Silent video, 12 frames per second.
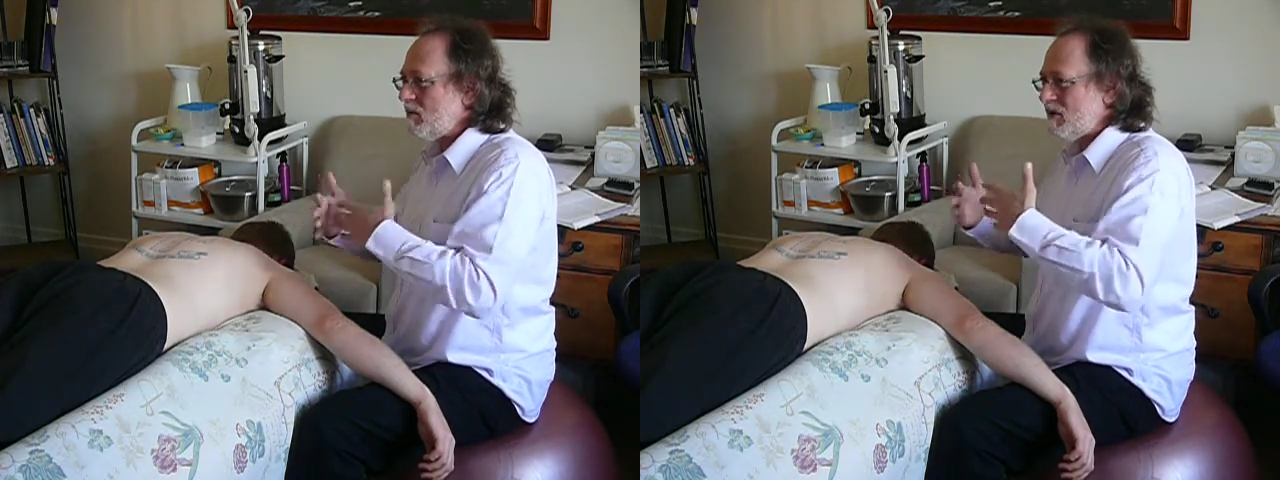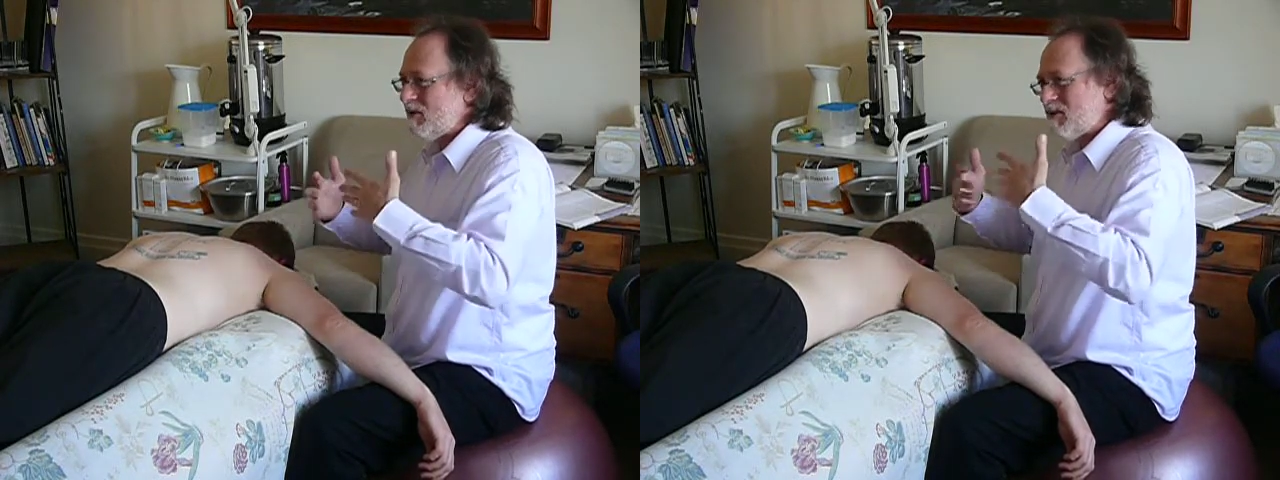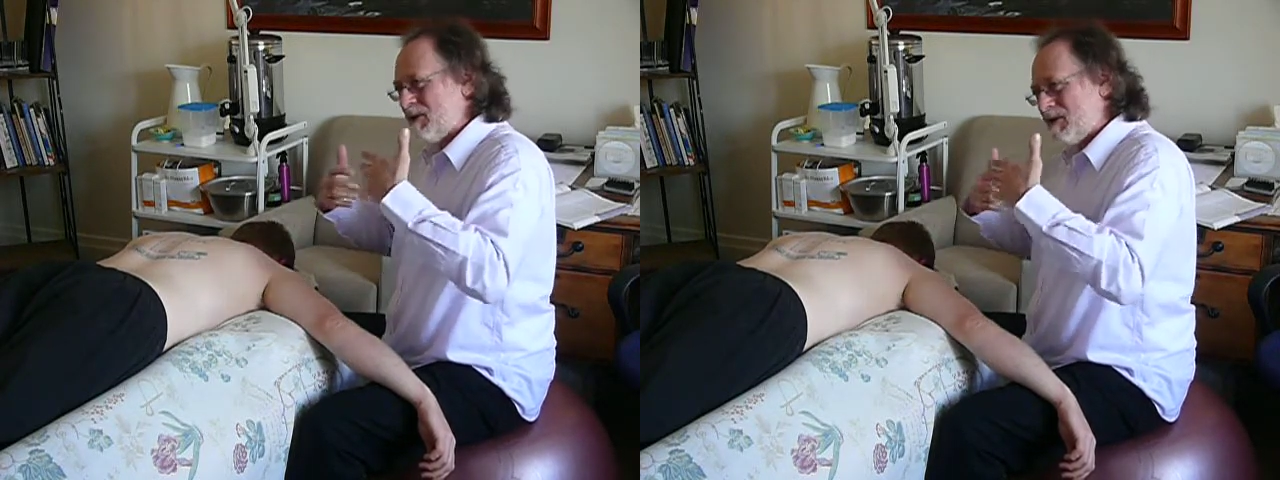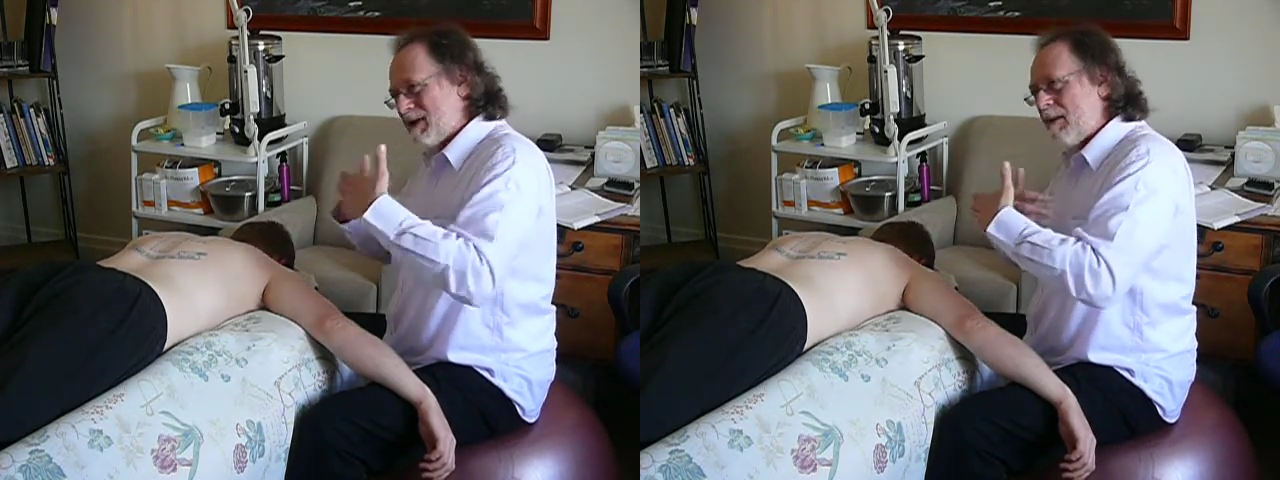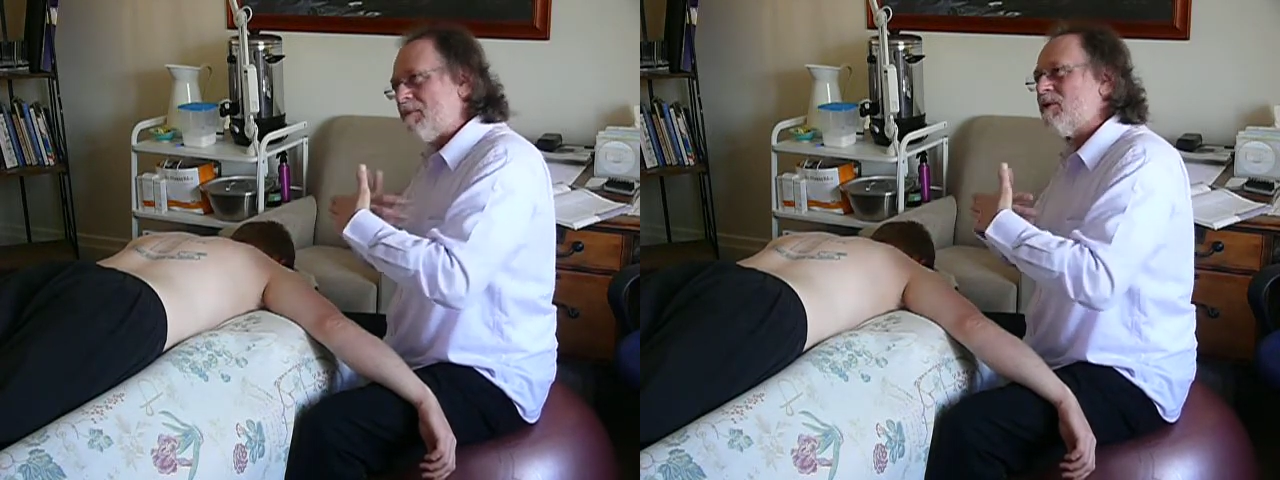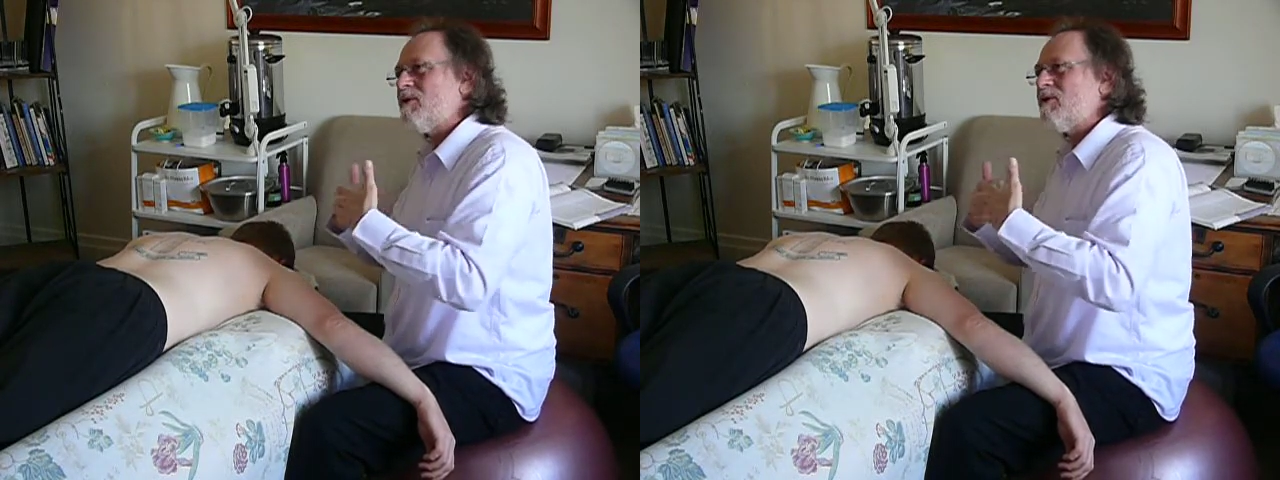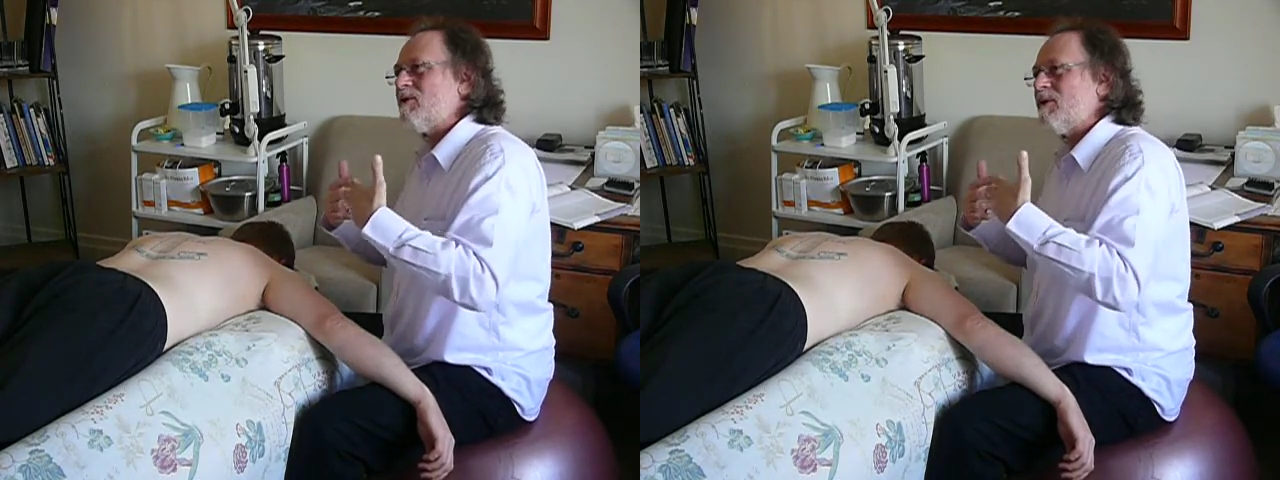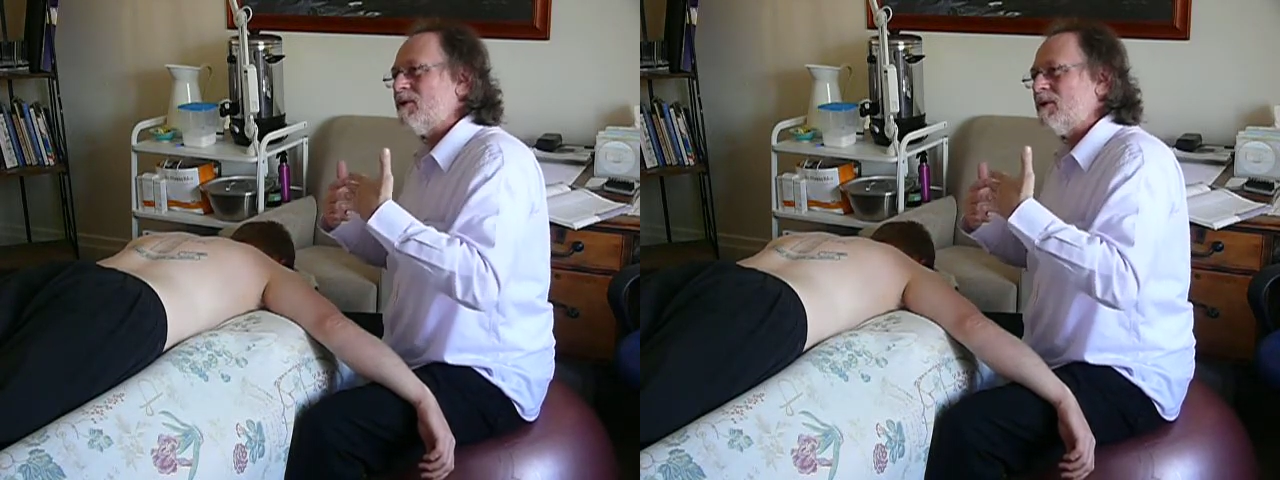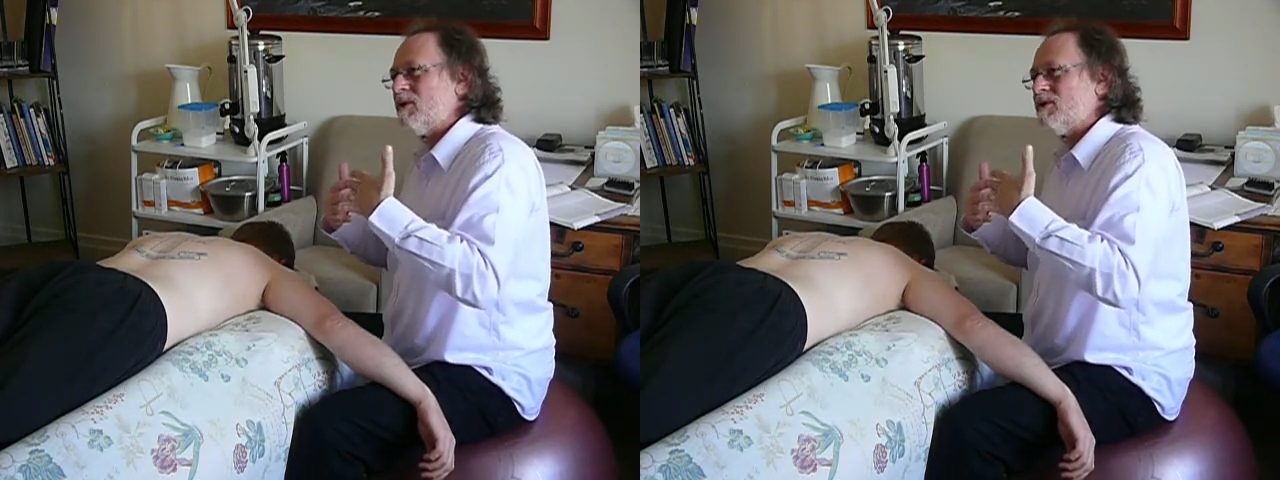but there's a depth to it.